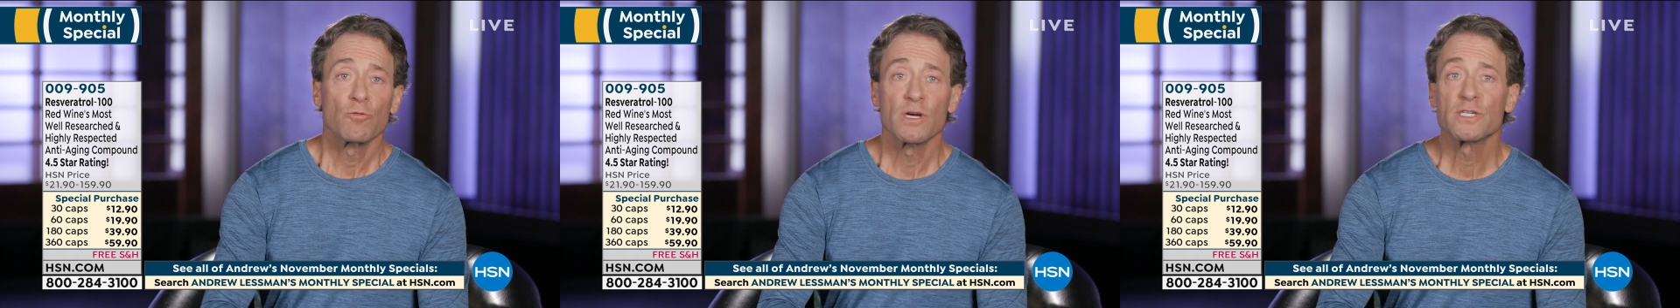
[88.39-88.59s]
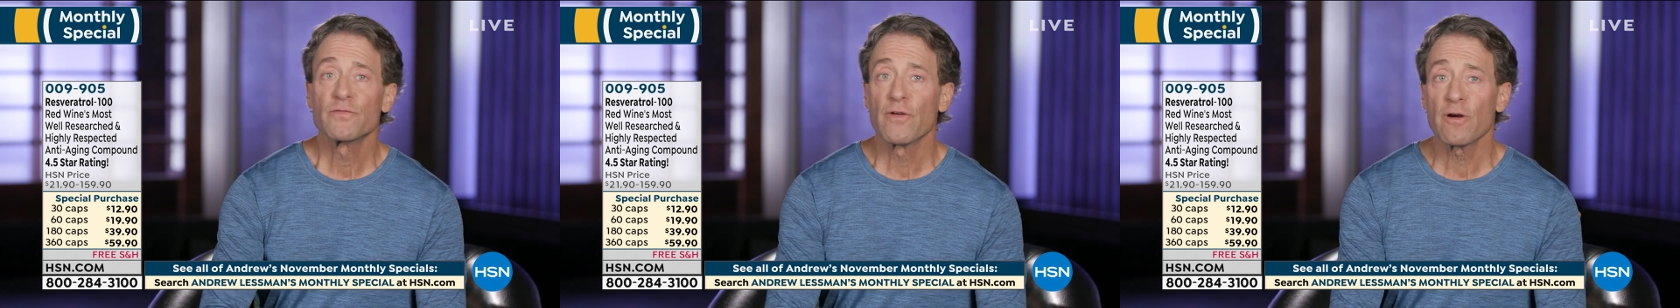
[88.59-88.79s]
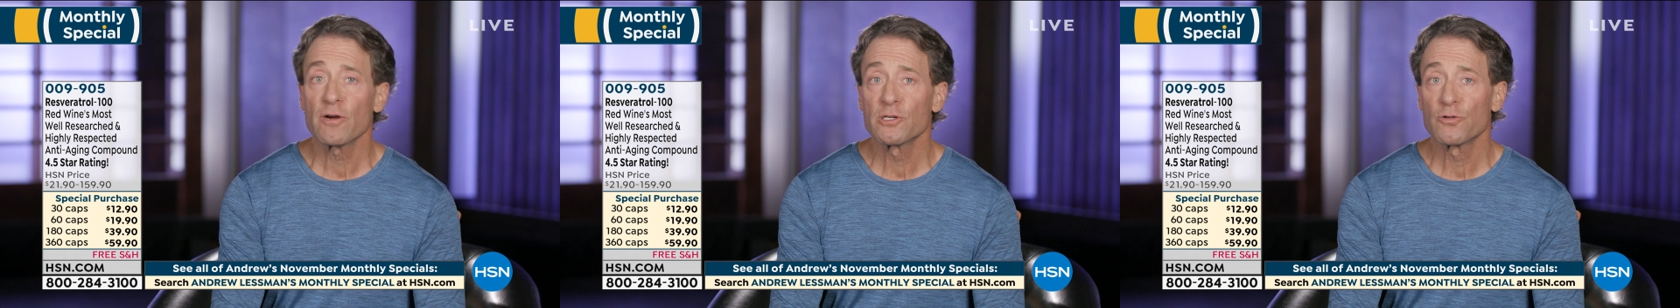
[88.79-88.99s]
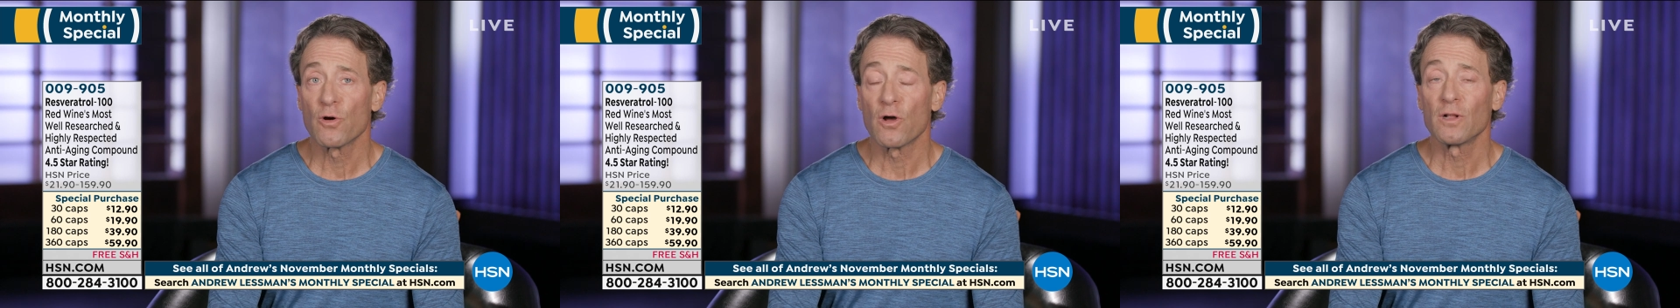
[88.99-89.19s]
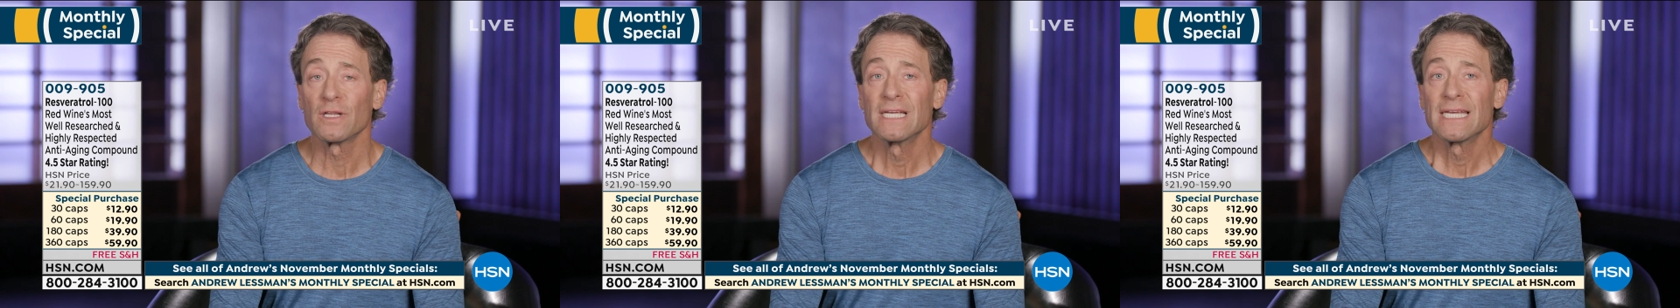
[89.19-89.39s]

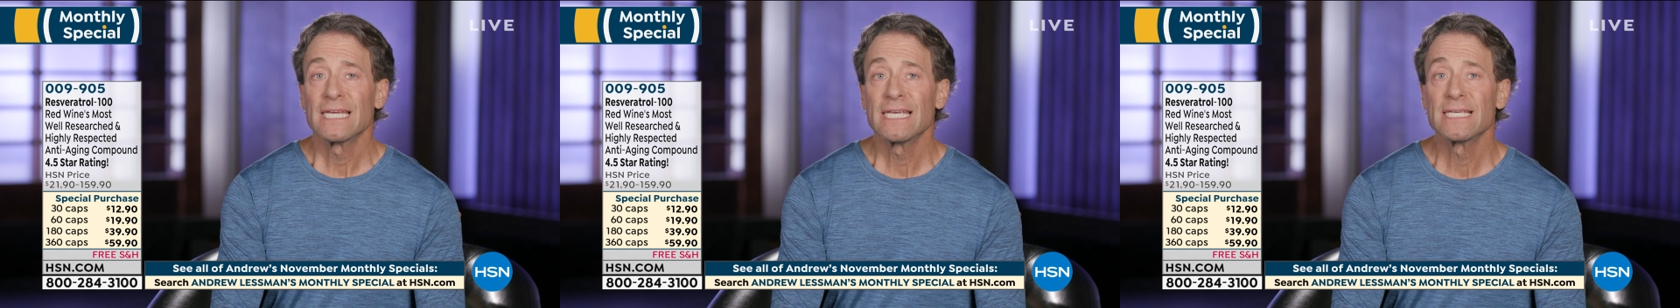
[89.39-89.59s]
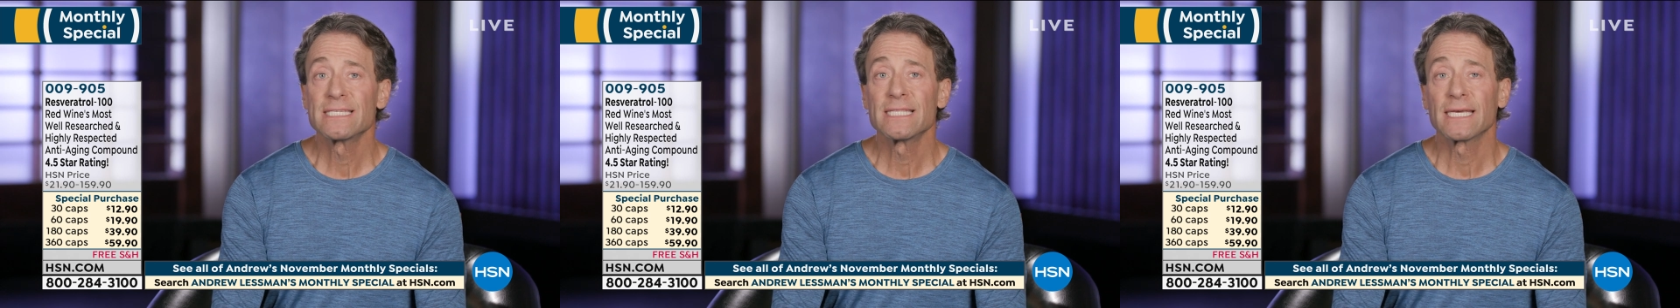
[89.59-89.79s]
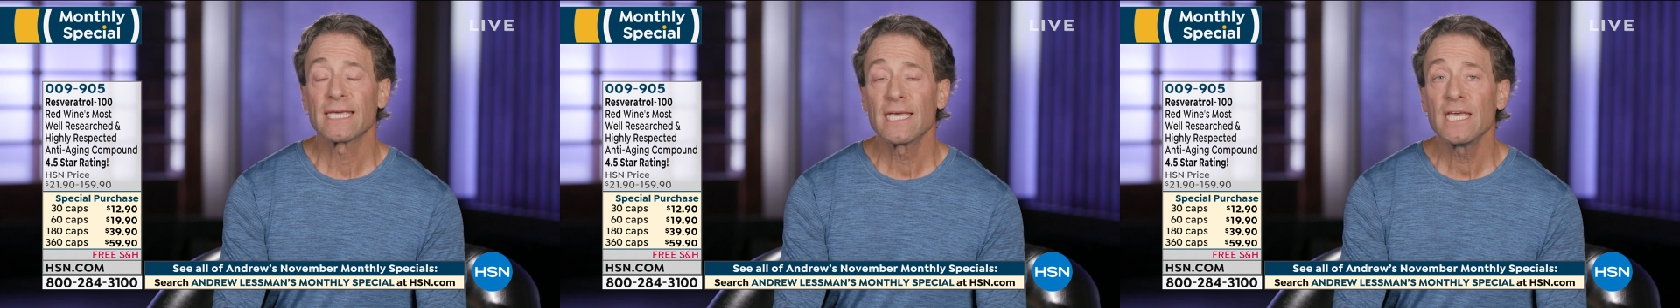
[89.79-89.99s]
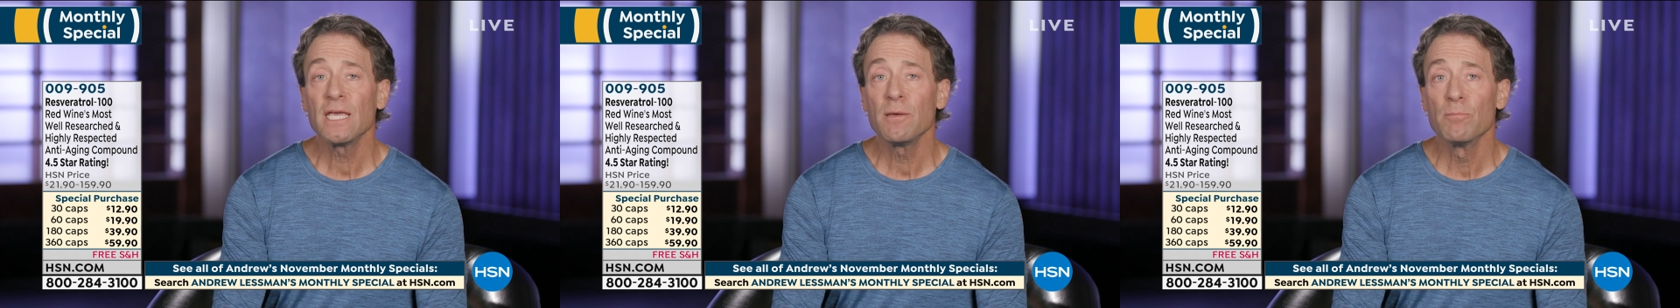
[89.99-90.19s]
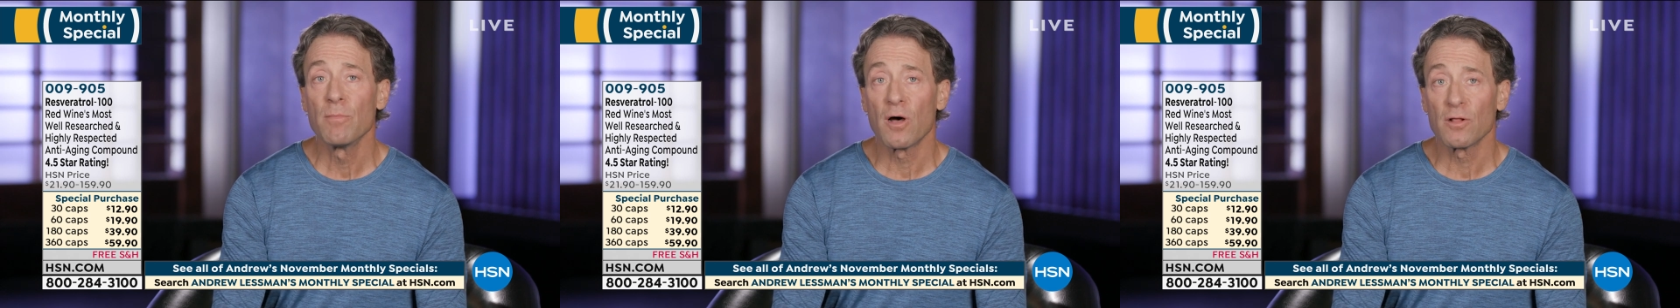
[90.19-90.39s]
Resveratrol is the
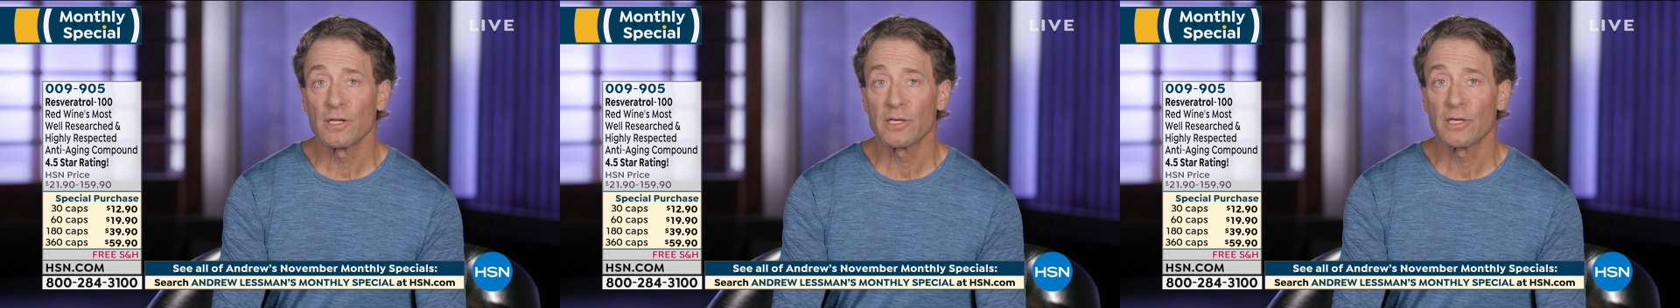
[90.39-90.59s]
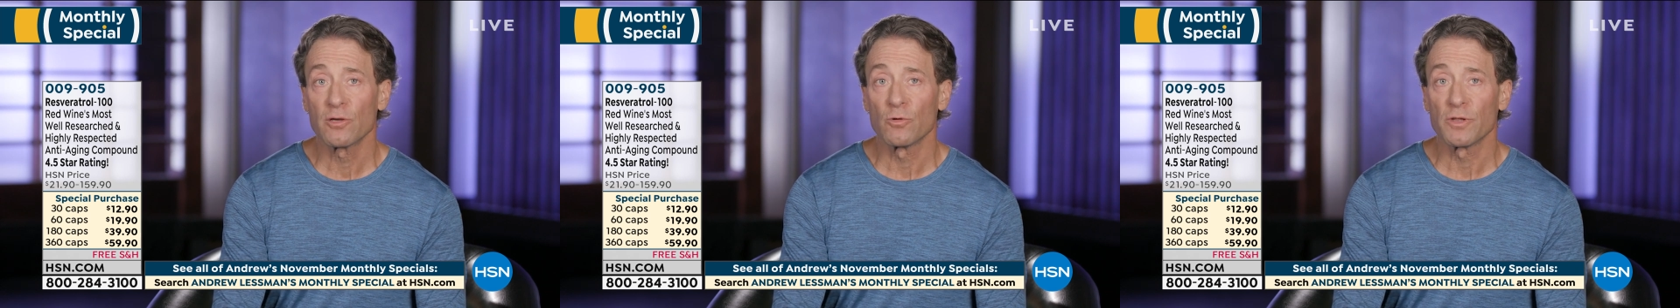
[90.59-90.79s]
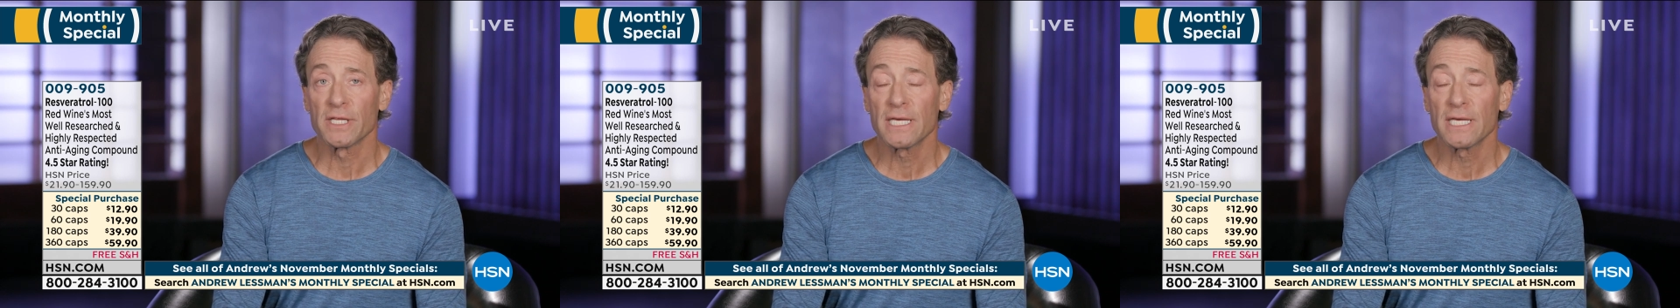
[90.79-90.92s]
key molecule,